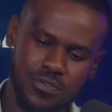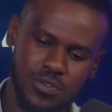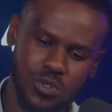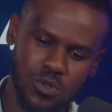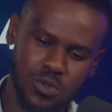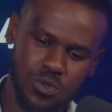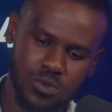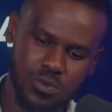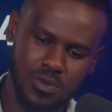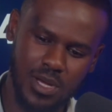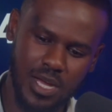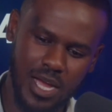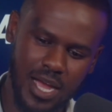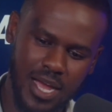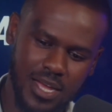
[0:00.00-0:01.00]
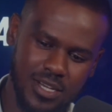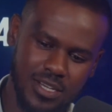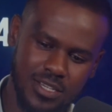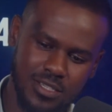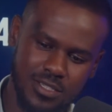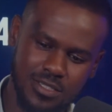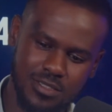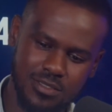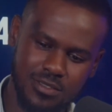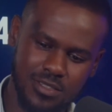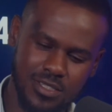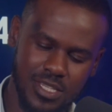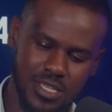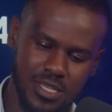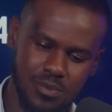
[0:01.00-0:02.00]
if you add
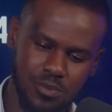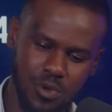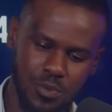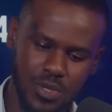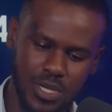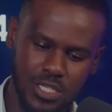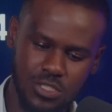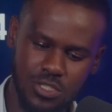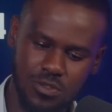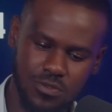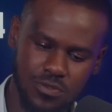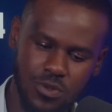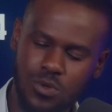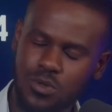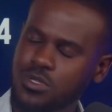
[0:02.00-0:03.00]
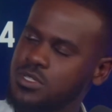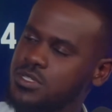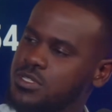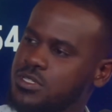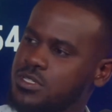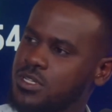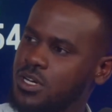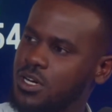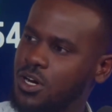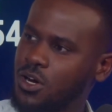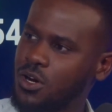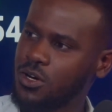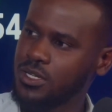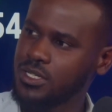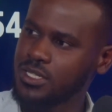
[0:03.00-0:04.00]
the population of folks
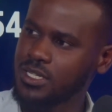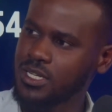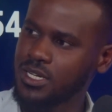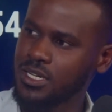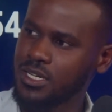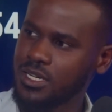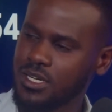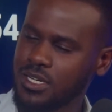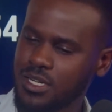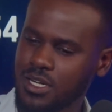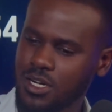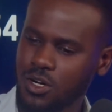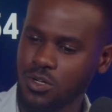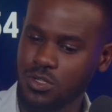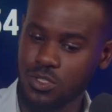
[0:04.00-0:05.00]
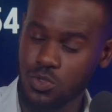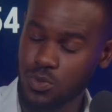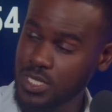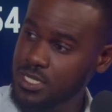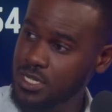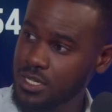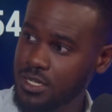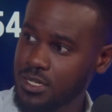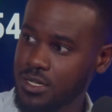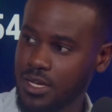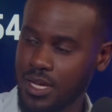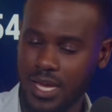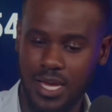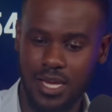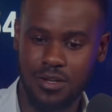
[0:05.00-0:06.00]
on Twitter
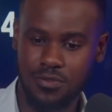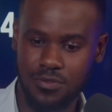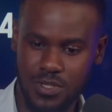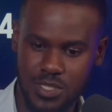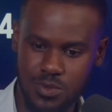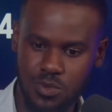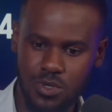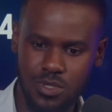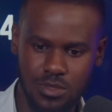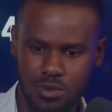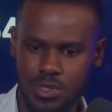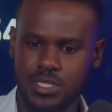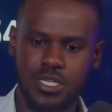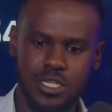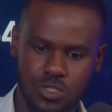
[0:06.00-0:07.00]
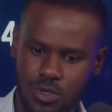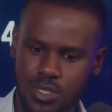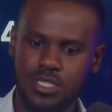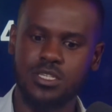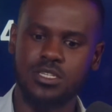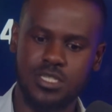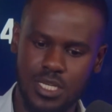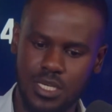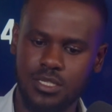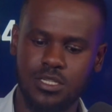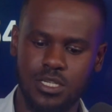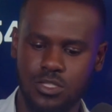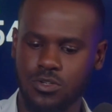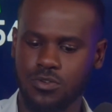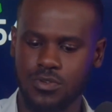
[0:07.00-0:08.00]
and Facebook, well, TikTok, let's just take
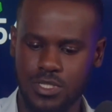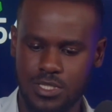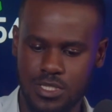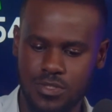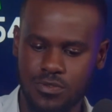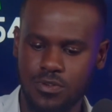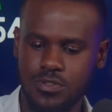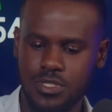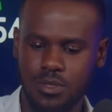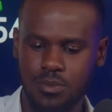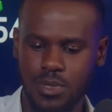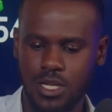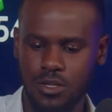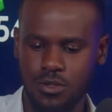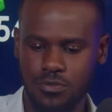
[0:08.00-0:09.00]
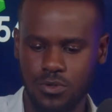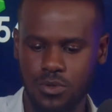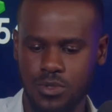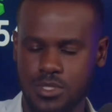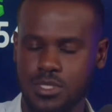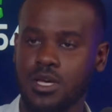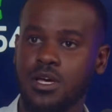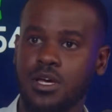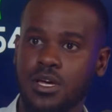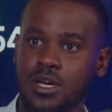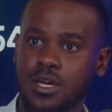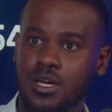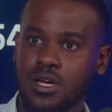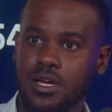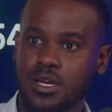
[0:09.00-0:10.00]
TikTok for instance, 15 million folks.
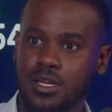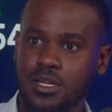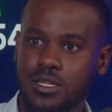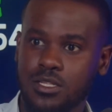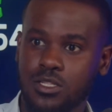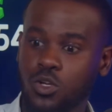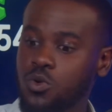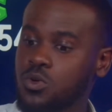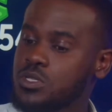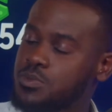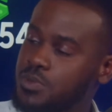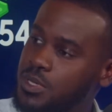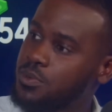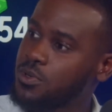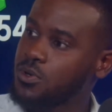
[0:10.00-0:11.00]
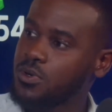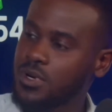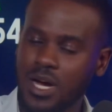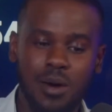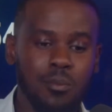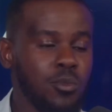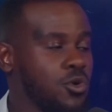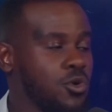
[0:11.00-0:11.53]
Those people are